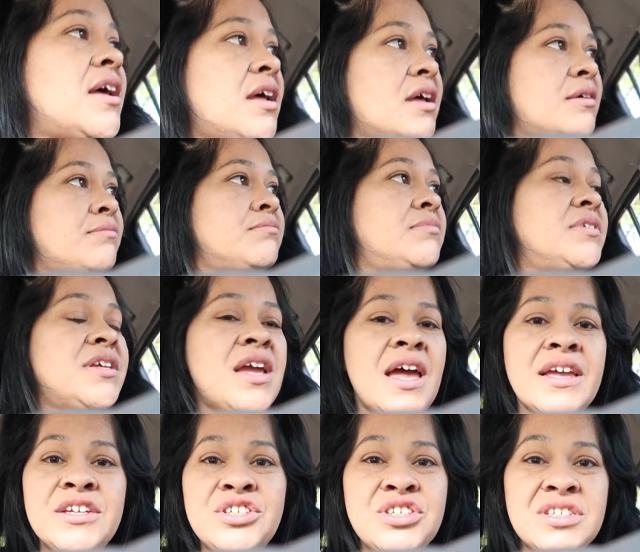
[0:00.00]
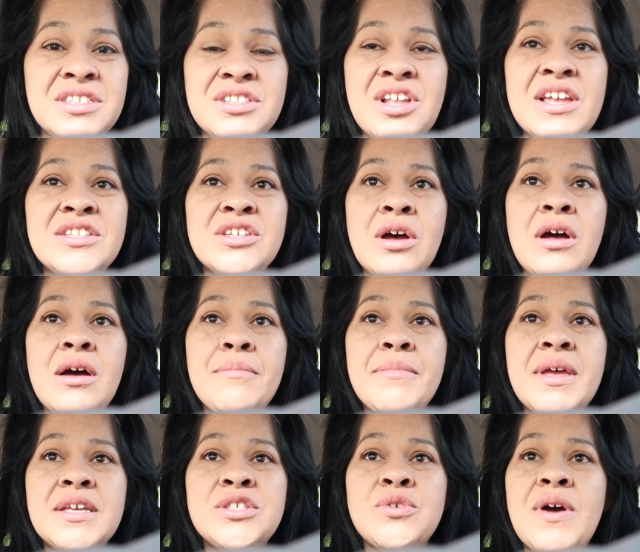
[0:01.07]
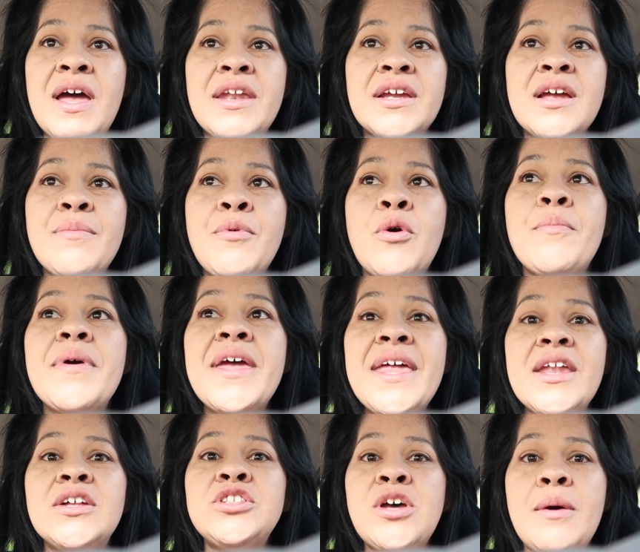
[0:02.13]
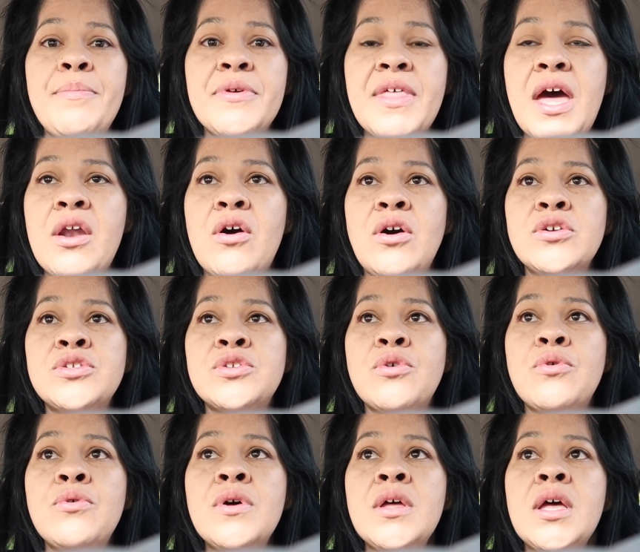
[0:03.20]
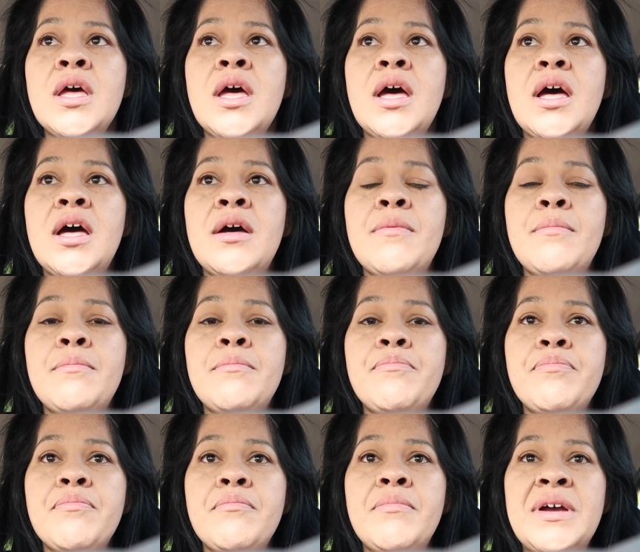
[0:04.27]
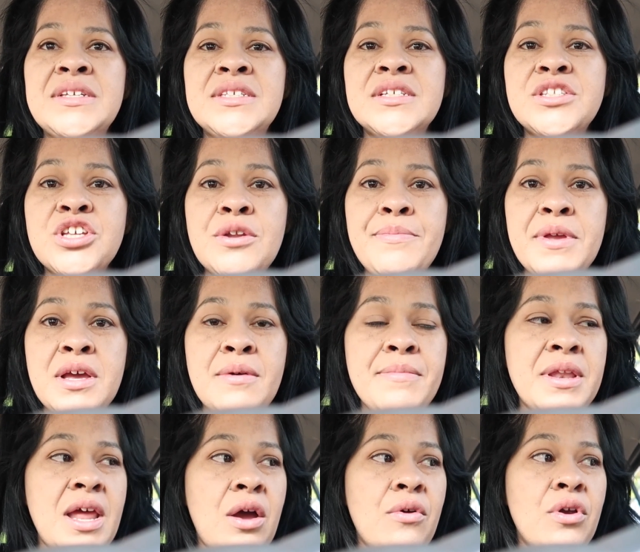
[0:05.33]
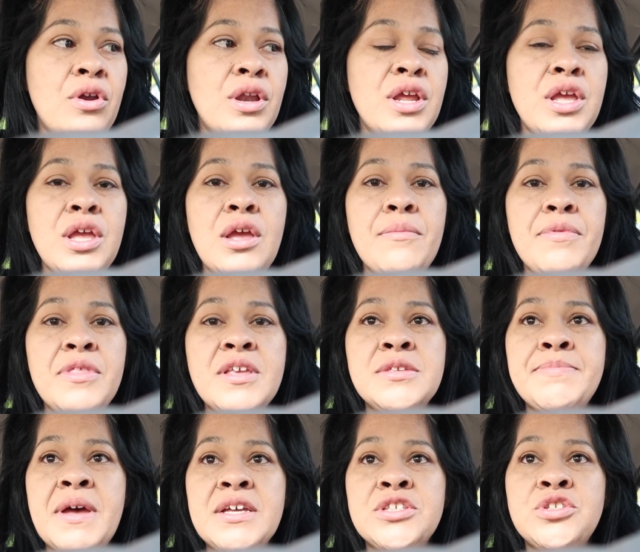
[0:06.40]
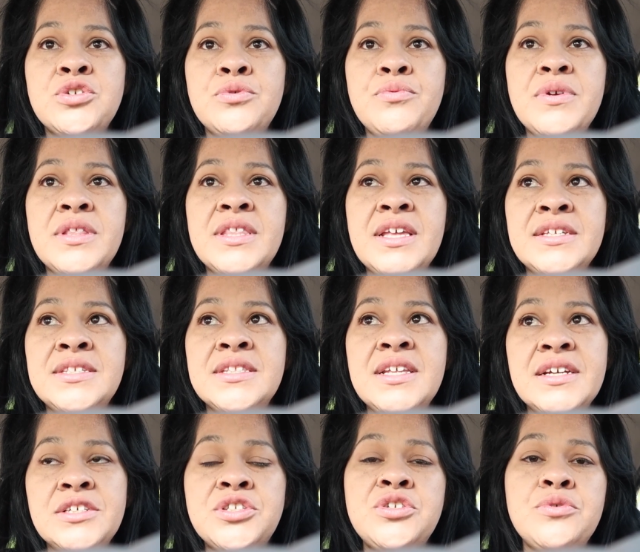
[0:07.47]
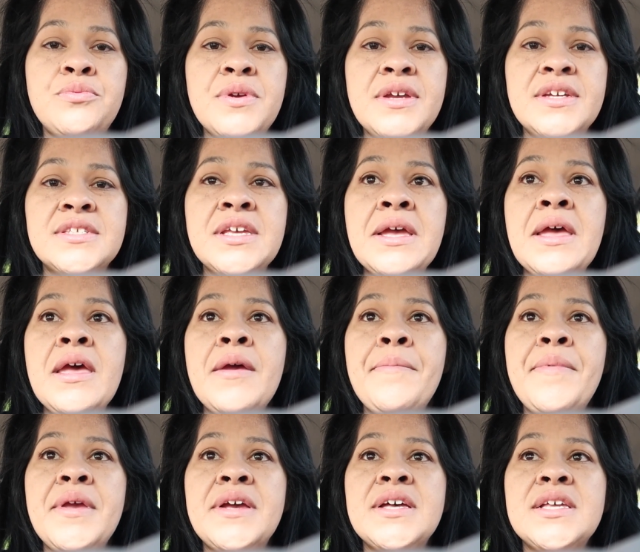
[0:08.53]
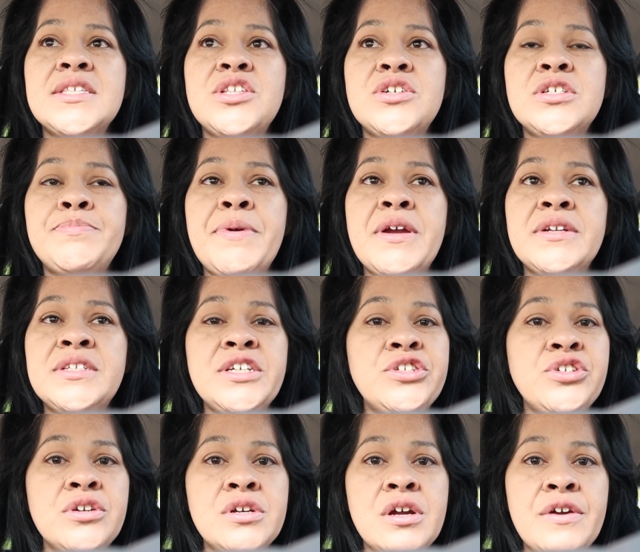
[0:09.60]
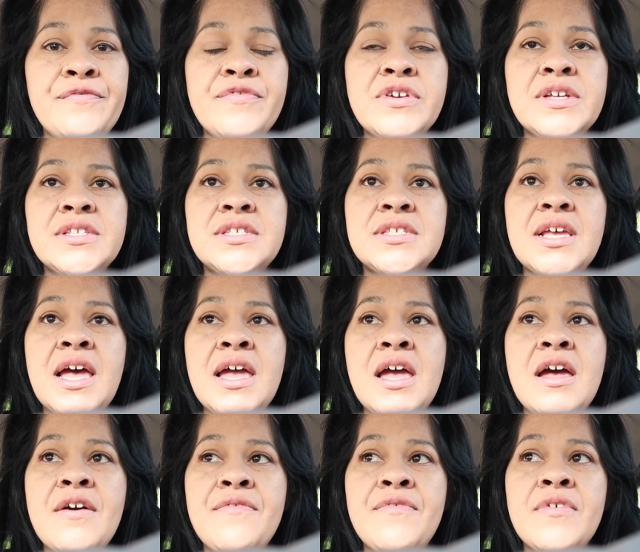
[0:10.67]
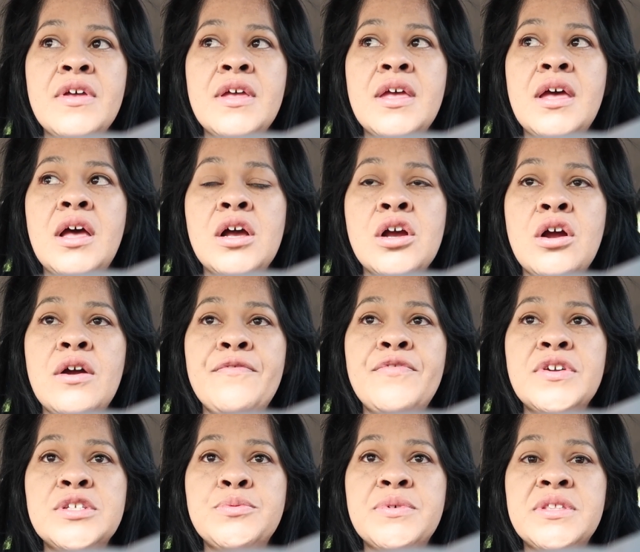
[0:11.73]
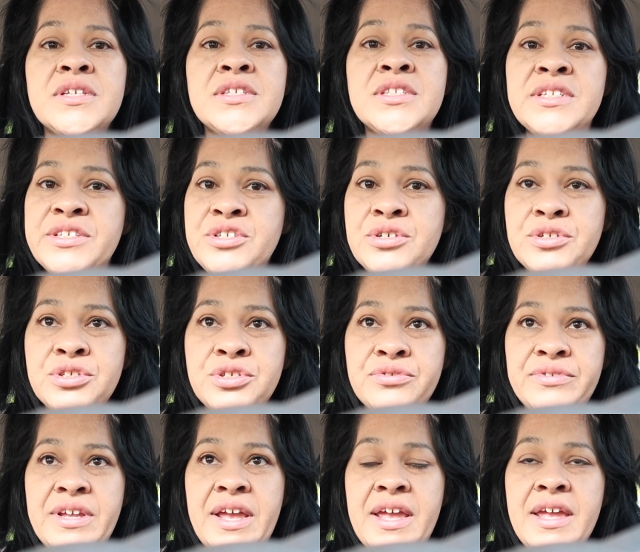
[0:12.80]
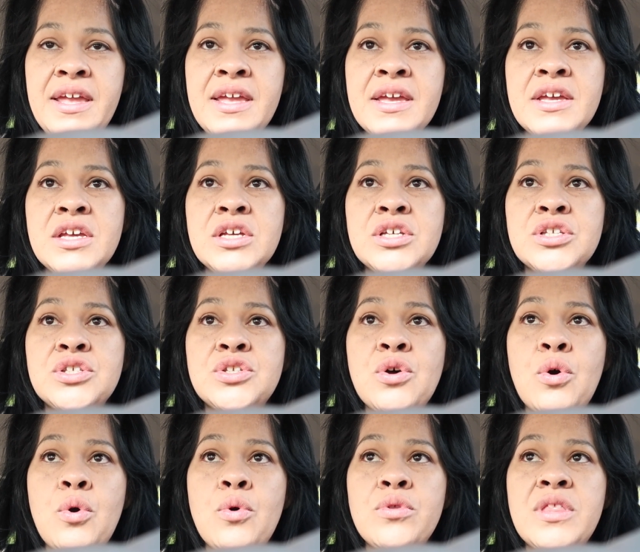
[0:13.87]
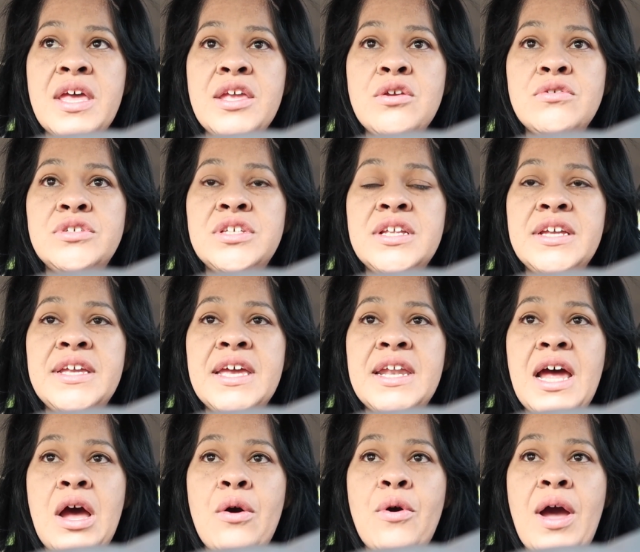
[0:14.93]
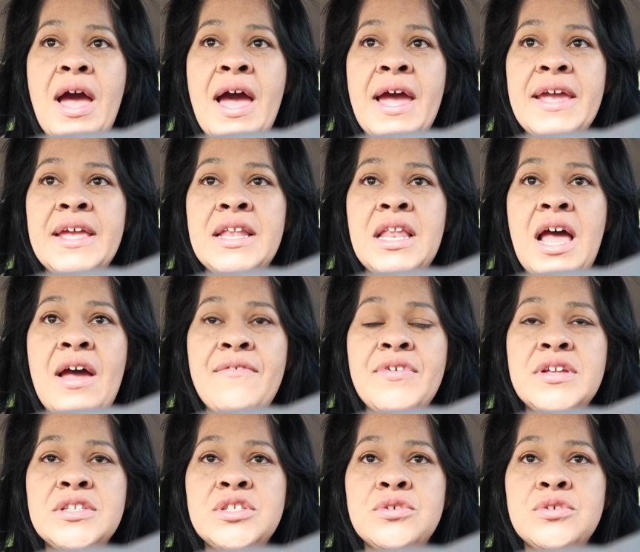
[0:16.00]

um, yeah, it's just, it's a hot mess. So I had to come home, and on top of that also, um, my son's gonna be coming out early these past two weeks, this next two weeks, because there's parent-teacher conference. I have a conference with his teacher today, so they usually get out at eleven.